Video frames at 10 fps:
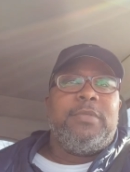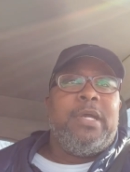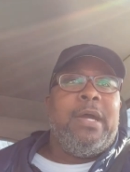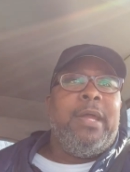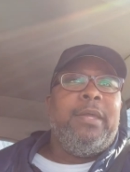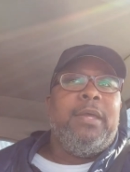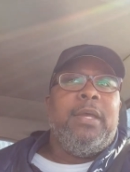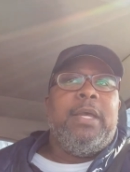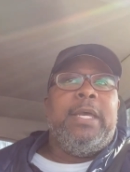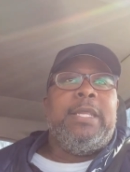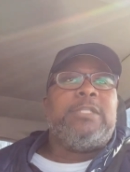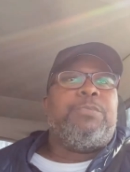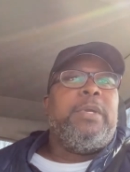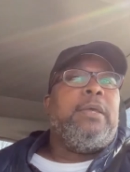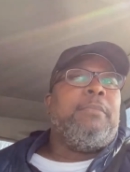All right. And that's
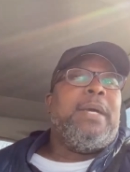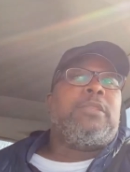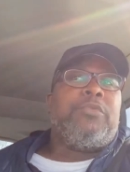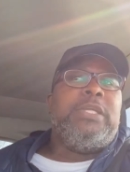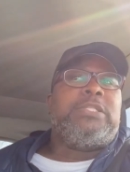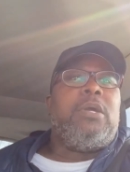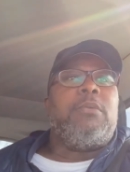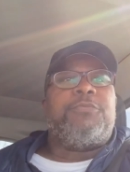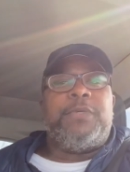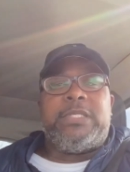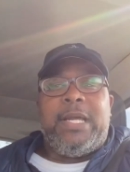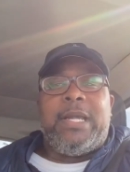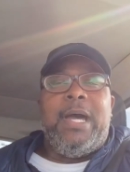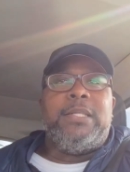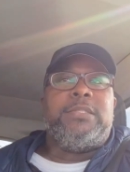been my three terms for
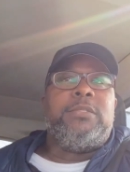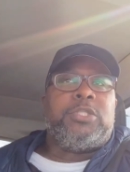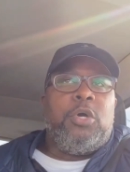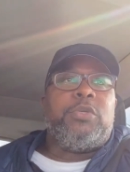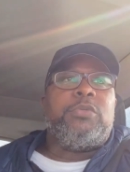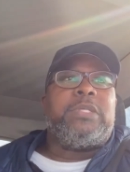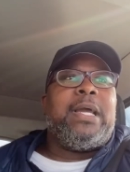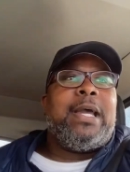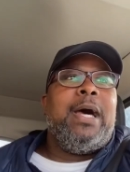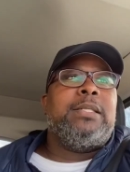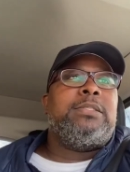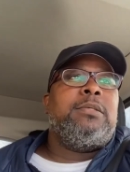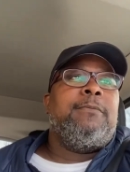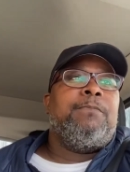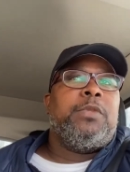psychology, social psychology.
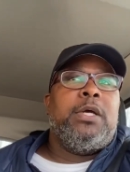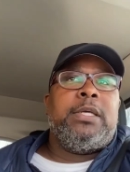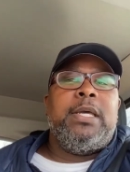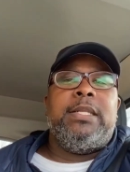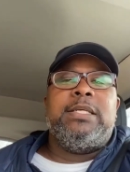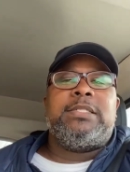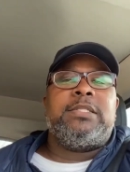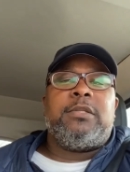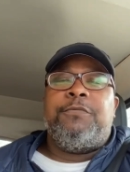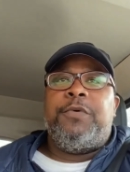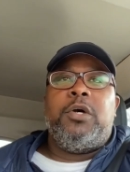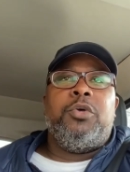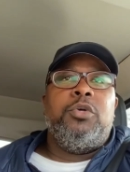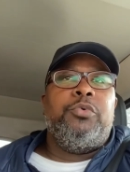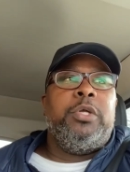Again, this is Lavelle
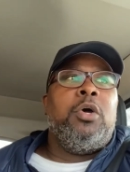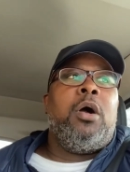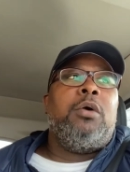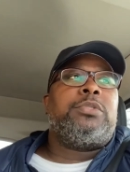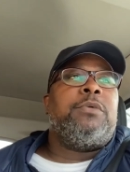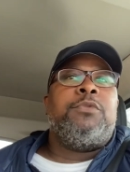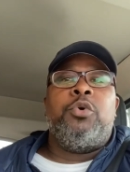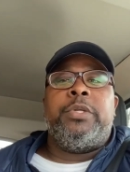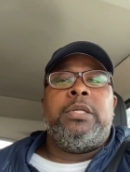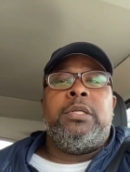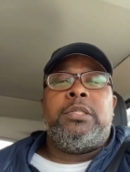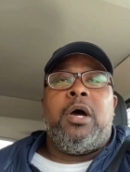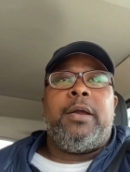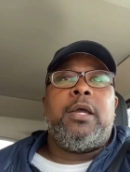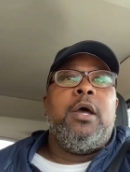Hewitt, your host of Do It in the
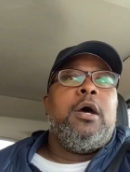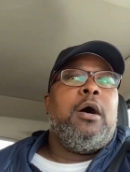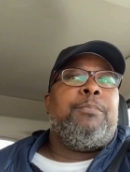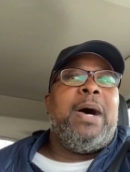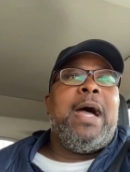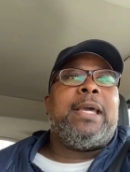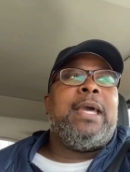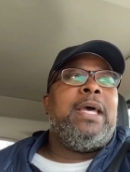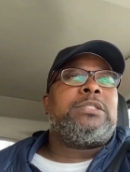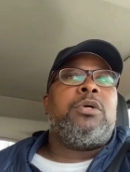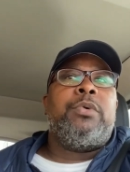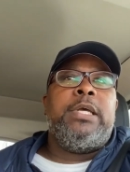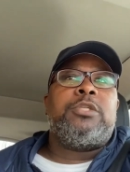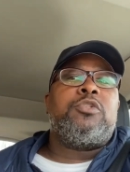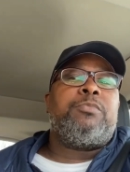Dark, a podcast on
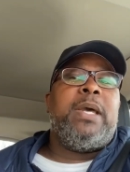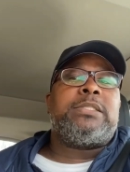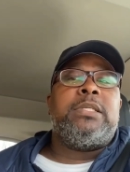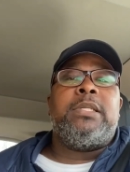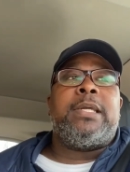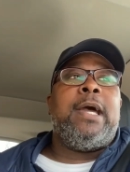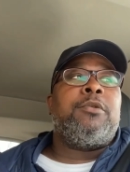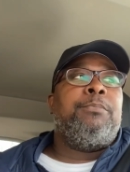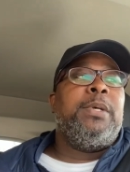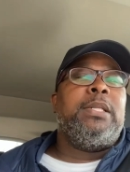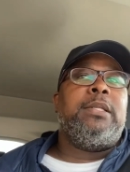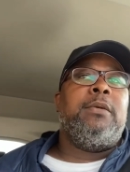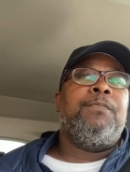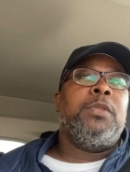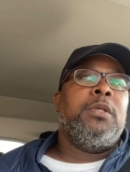introspection and accountability.
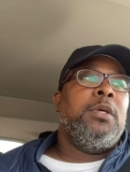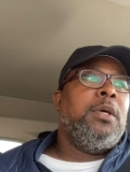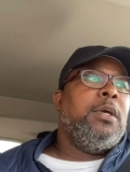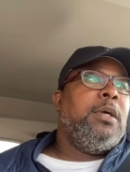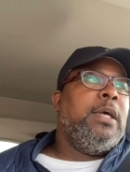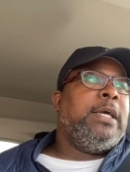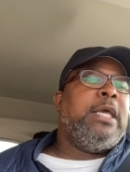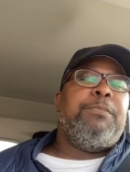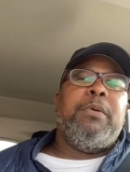And keep in